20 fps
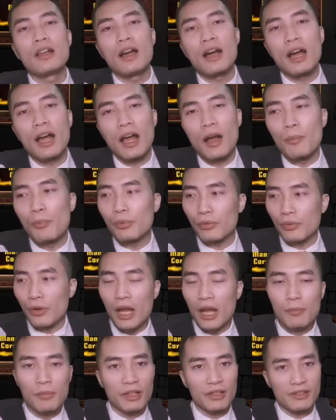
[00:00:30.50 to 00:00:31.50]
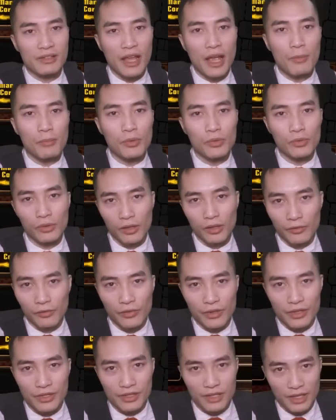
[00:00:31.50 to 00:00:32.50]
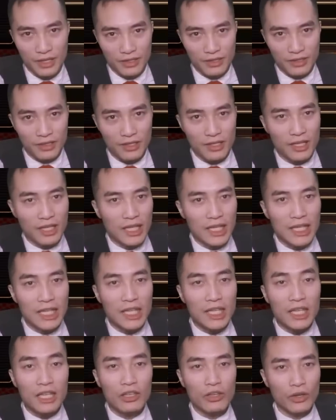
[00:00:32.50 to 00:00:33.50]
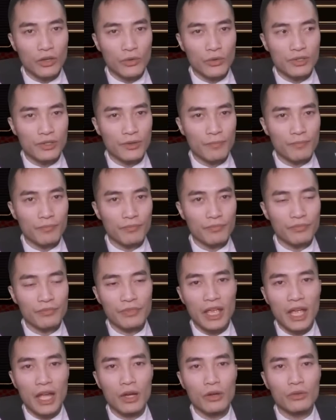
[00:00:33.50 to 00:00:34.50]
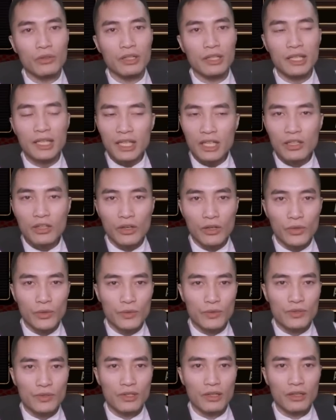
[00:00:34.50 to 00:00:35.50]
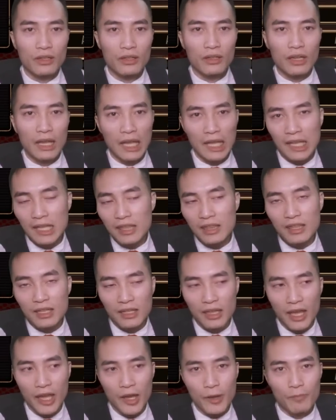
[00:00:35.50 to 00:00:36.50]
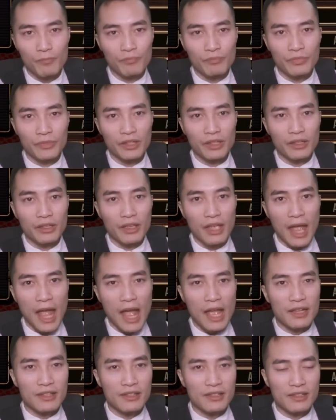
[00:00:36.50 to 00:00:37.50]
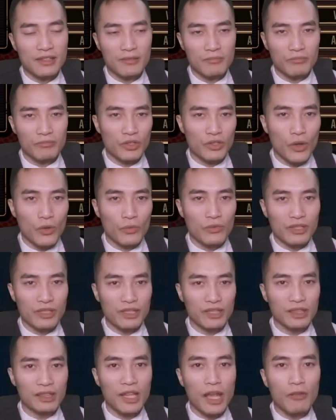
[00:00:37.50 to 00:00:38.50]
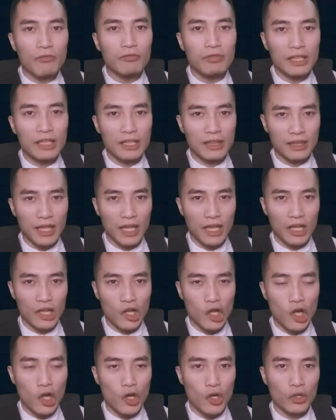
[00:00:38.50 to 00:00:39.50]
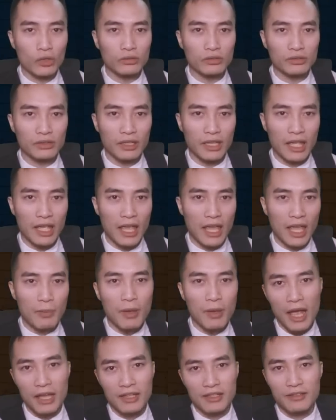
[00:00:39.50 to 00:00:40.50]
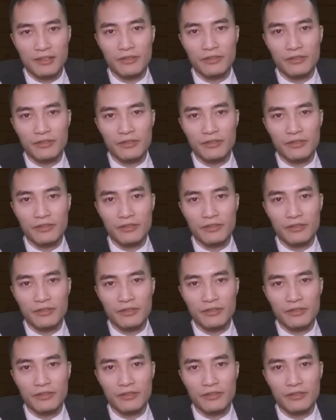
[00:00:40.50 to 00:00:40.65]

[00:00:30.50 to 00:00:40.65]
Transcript: A prime example of this is egos. Now, egos in the game has, this lovely thing called a passive,